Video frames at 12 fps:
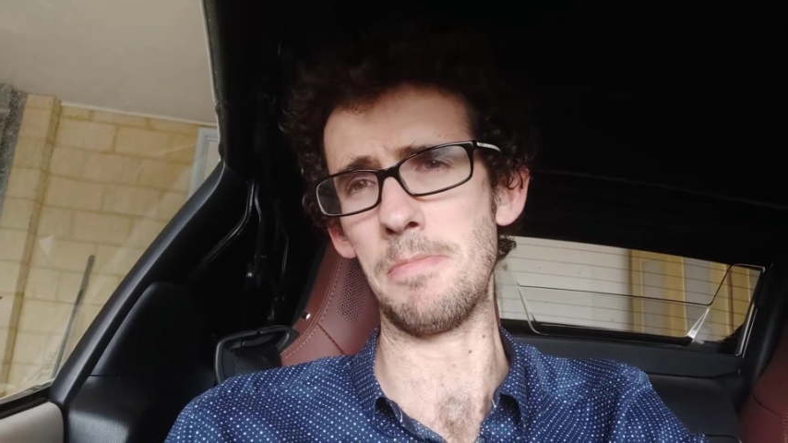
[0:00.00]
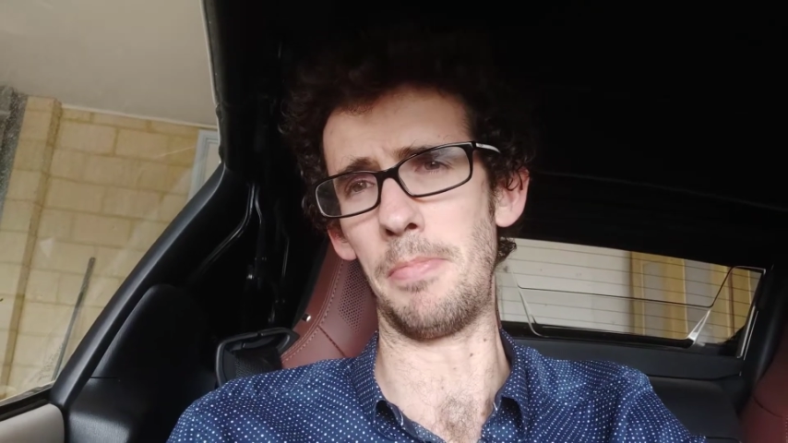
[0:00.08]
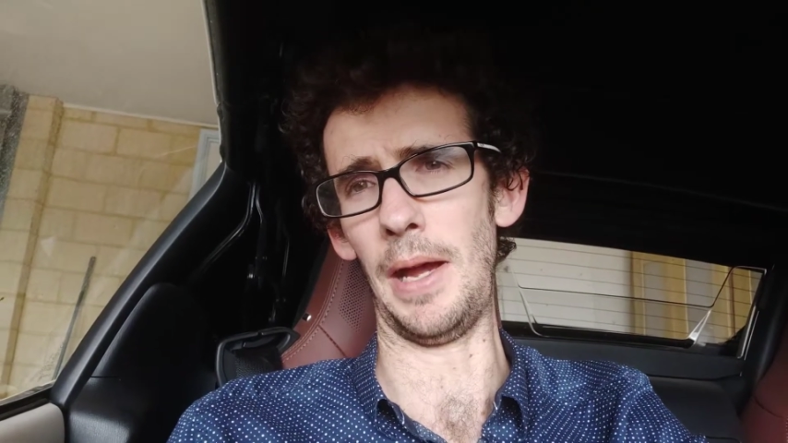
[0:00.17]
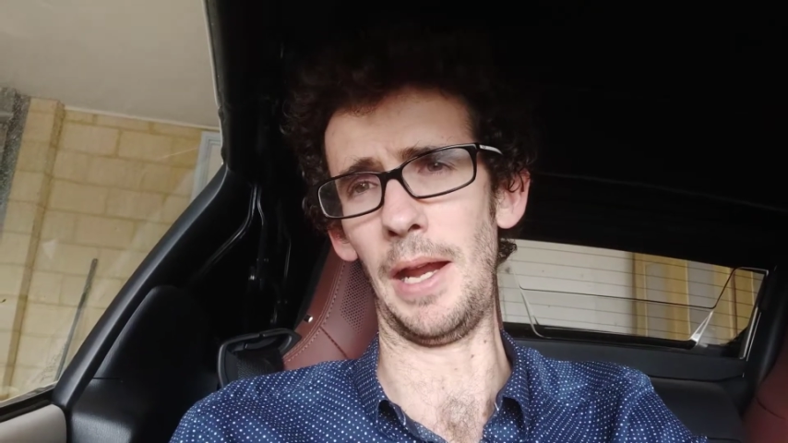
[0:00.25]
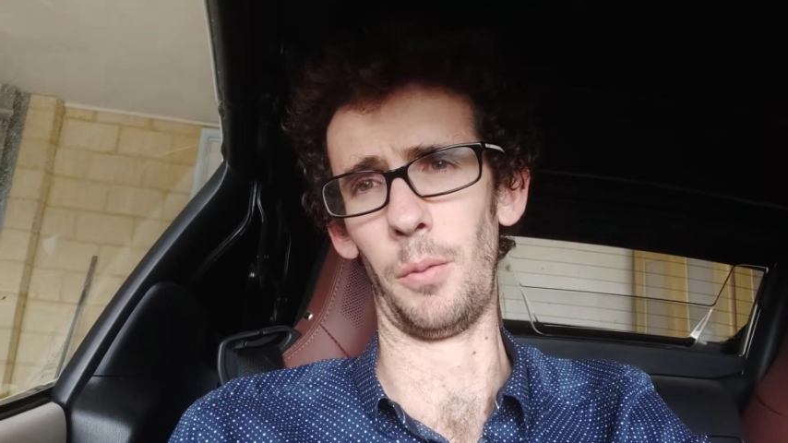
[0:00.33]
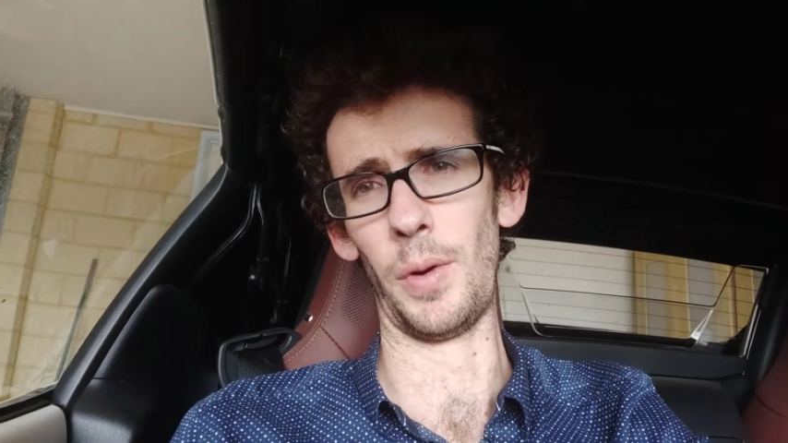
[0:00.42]

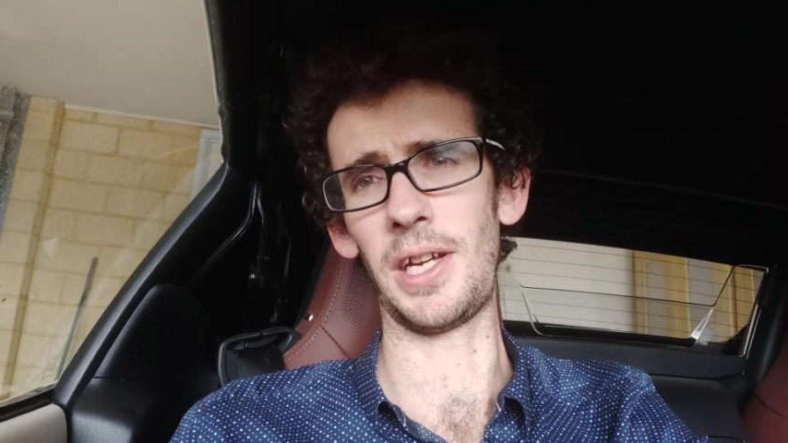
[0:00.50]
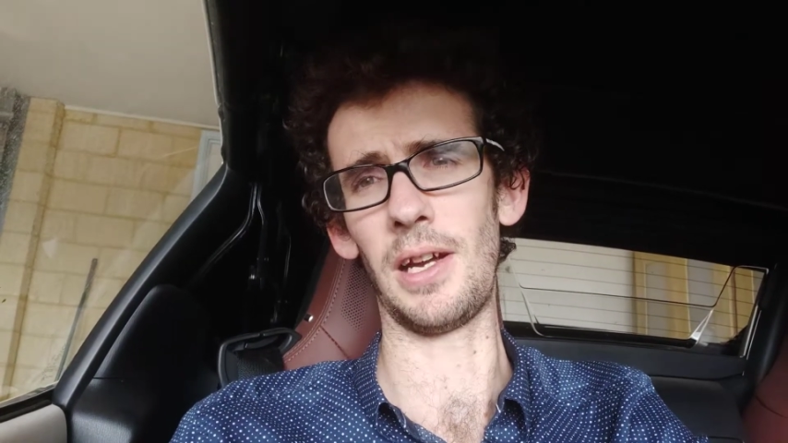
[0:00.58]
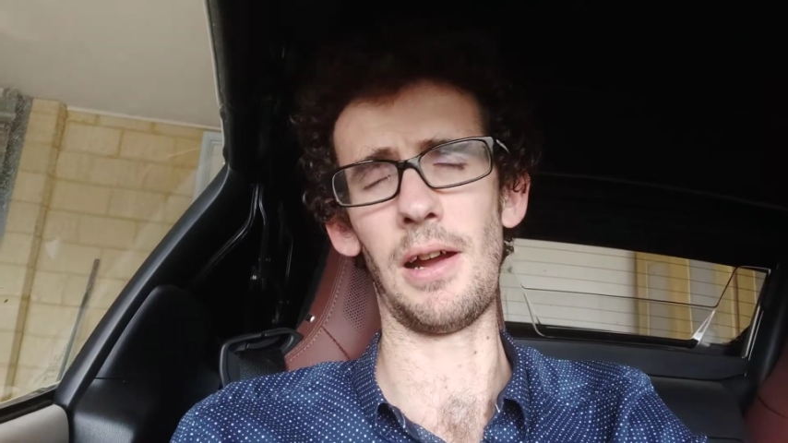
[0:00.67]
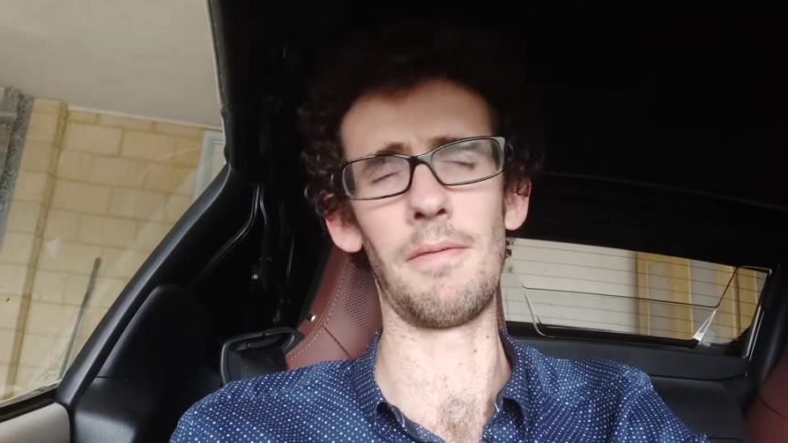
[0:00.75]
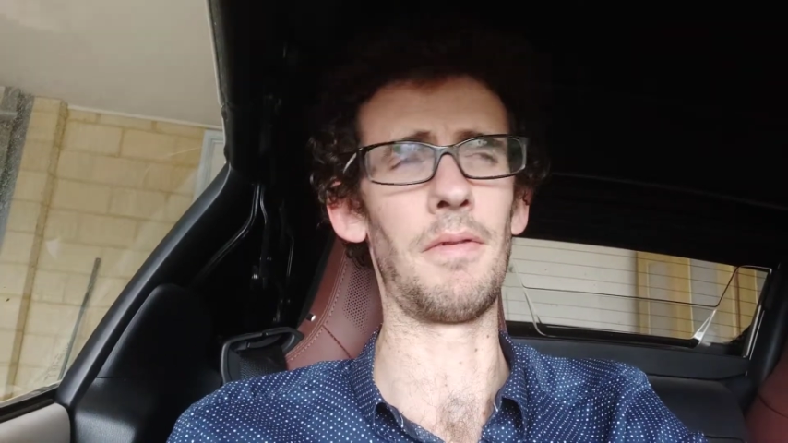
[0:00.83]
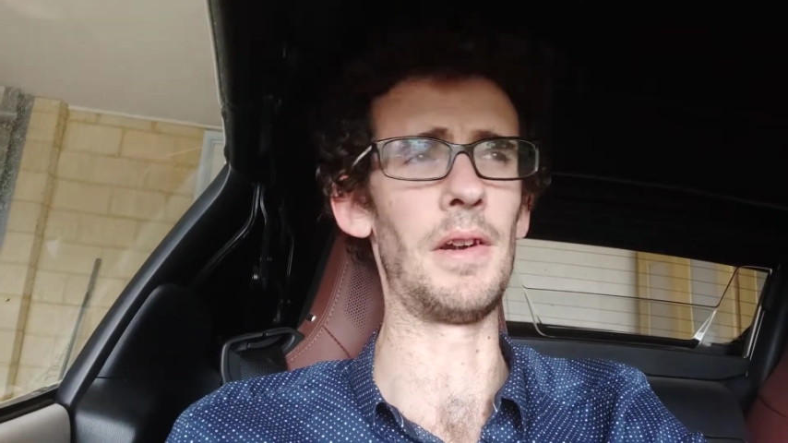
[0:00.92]
but we
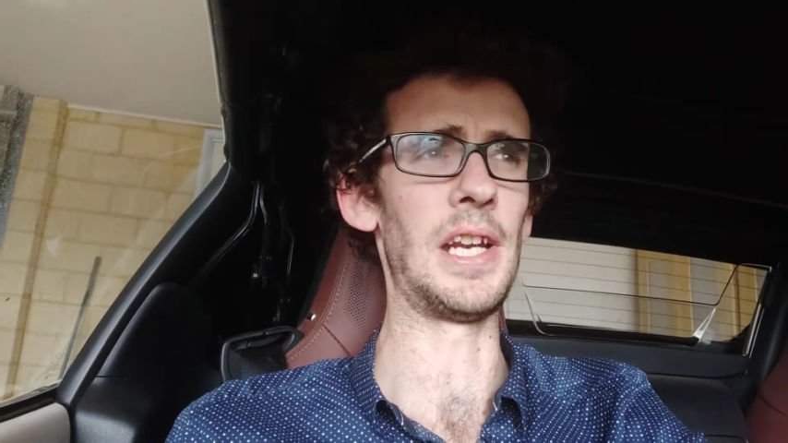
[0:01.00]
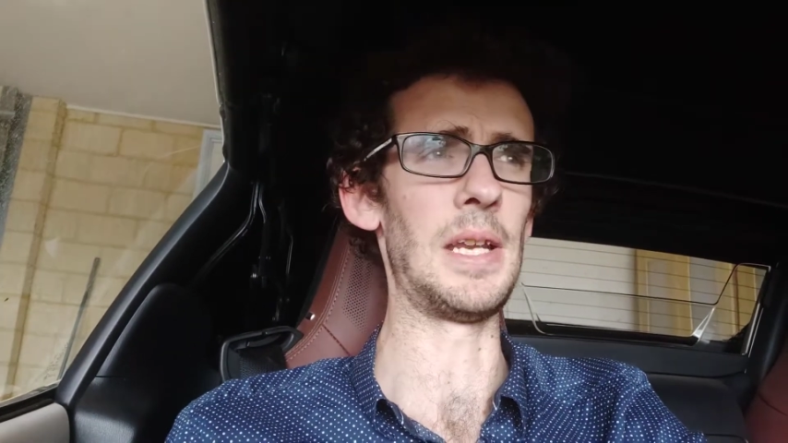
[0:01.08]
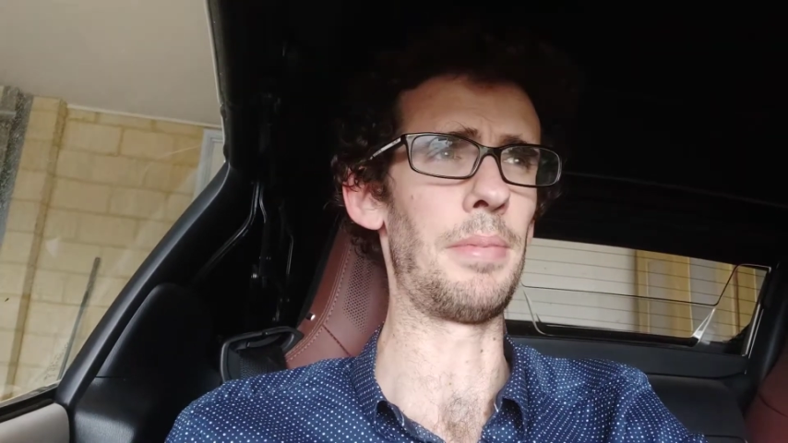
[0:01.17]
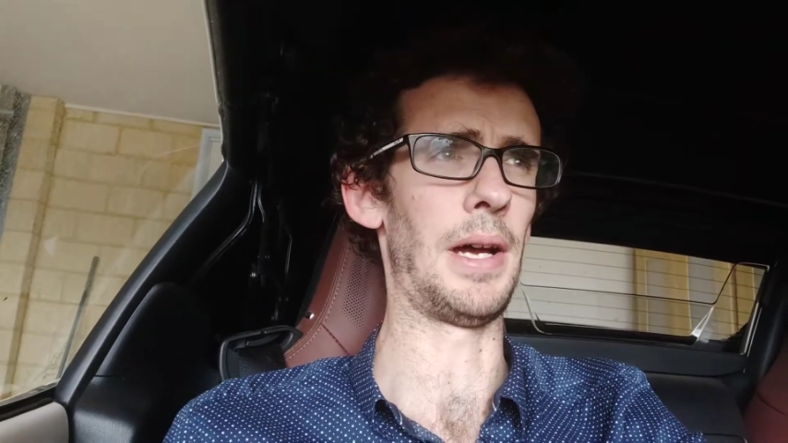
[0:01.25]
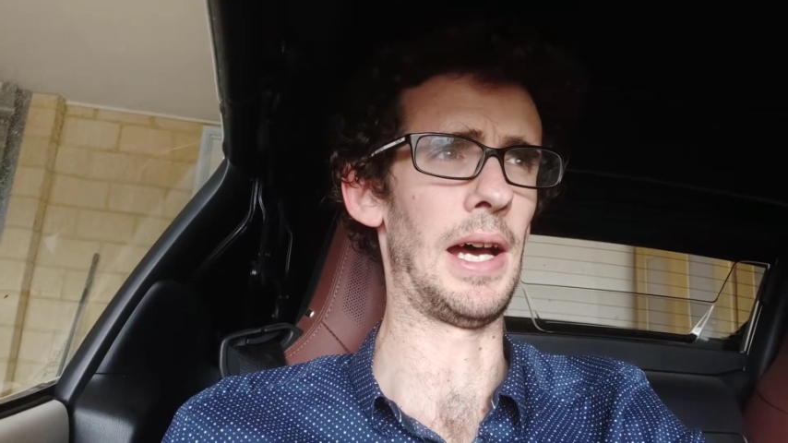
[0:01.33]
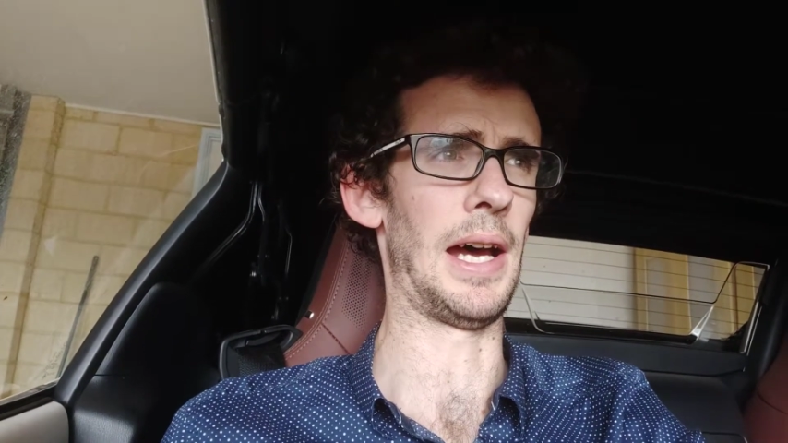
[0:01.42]
can't find any
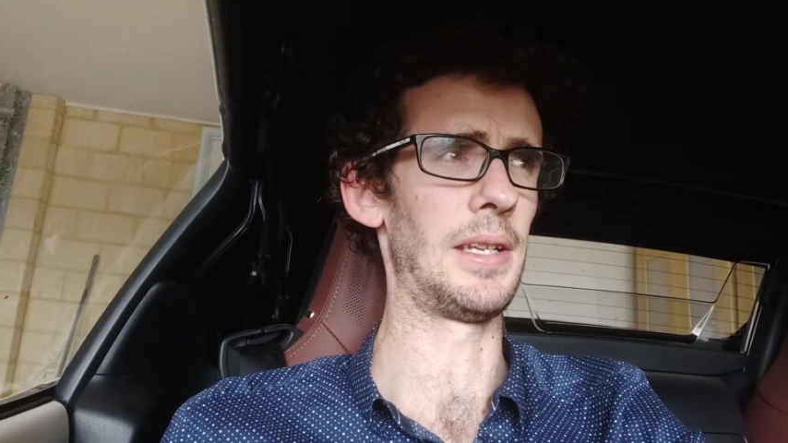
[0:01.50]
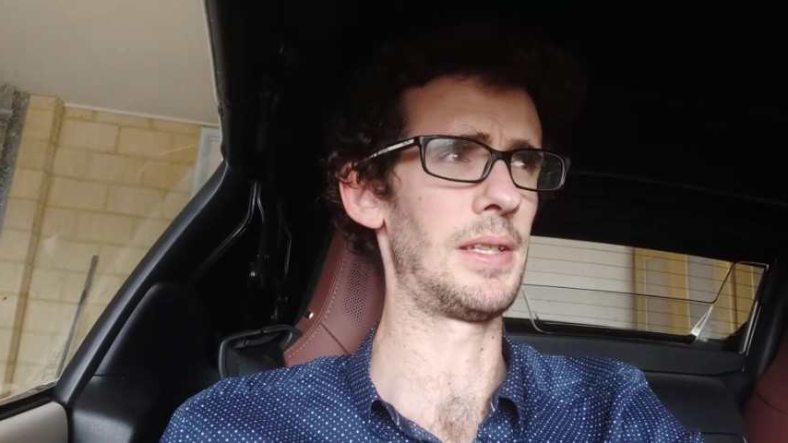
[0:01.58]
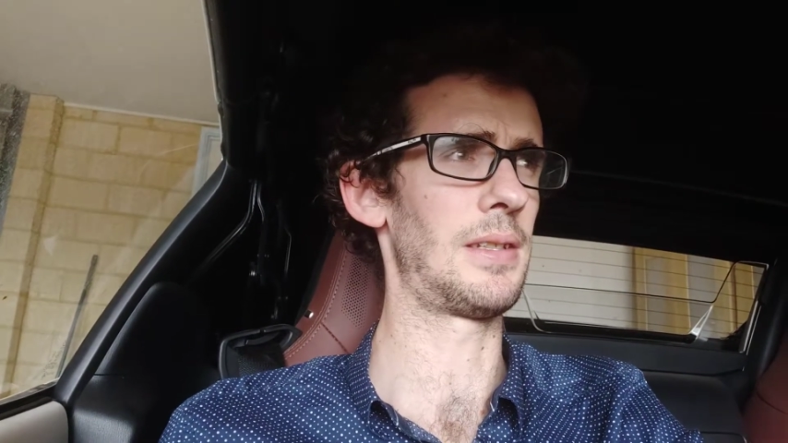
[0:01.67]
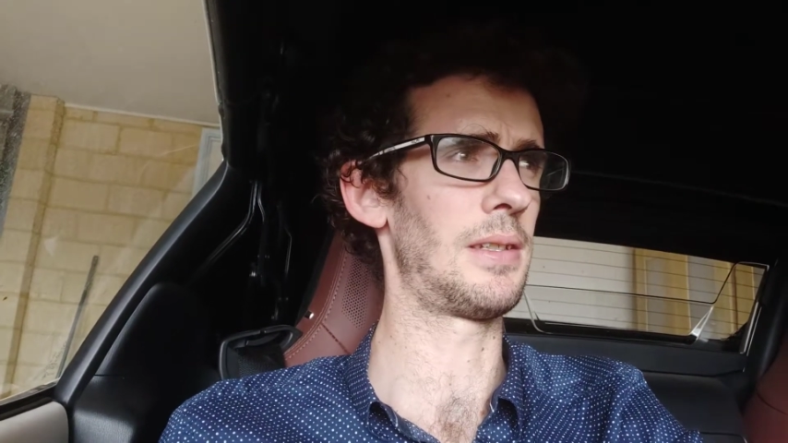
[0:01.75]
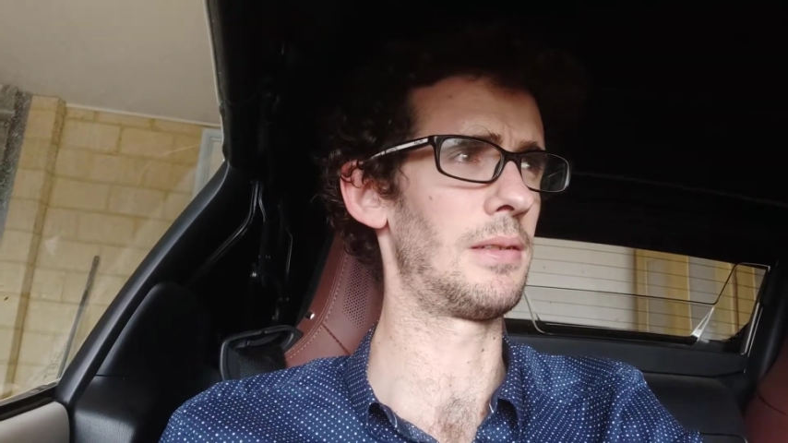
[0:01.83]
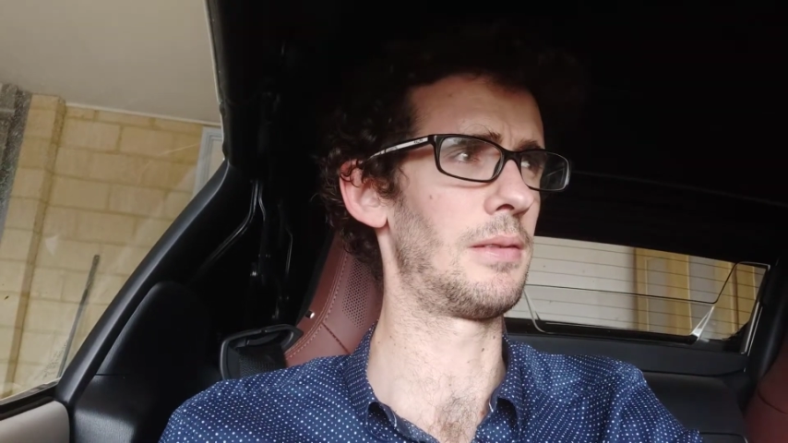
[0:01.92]

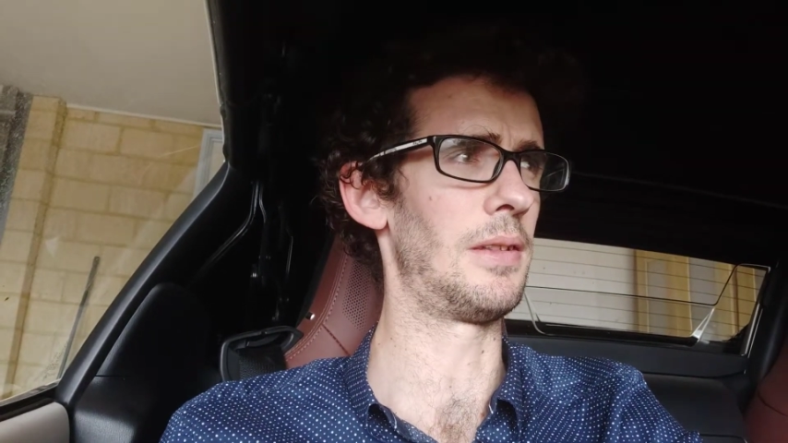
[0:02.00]
parts